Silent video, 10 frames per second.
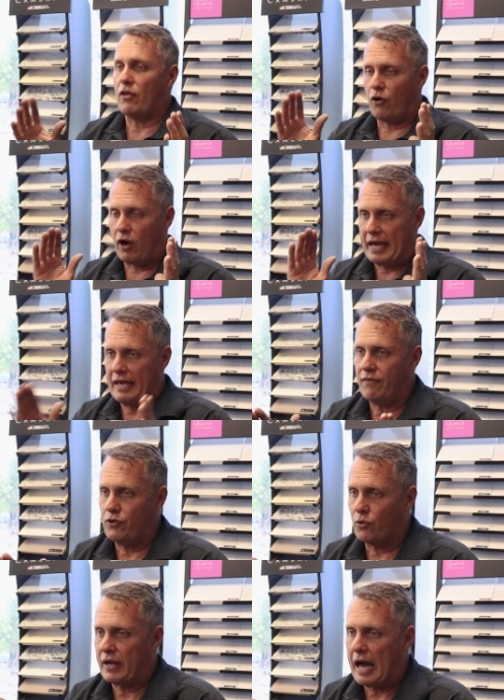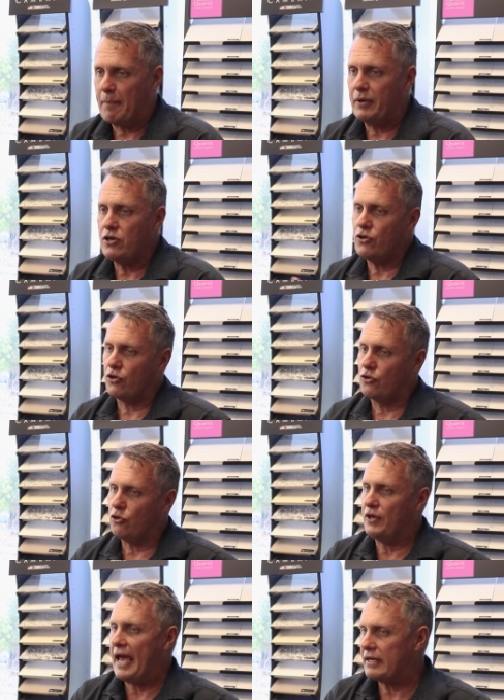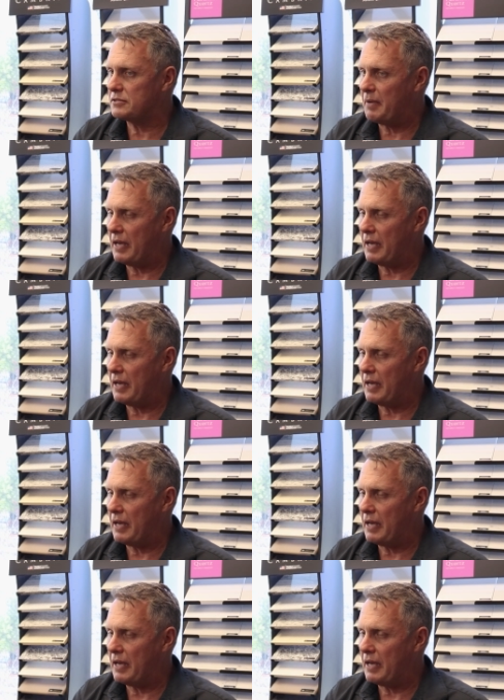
i.e., if you're a carpenter, you can do decks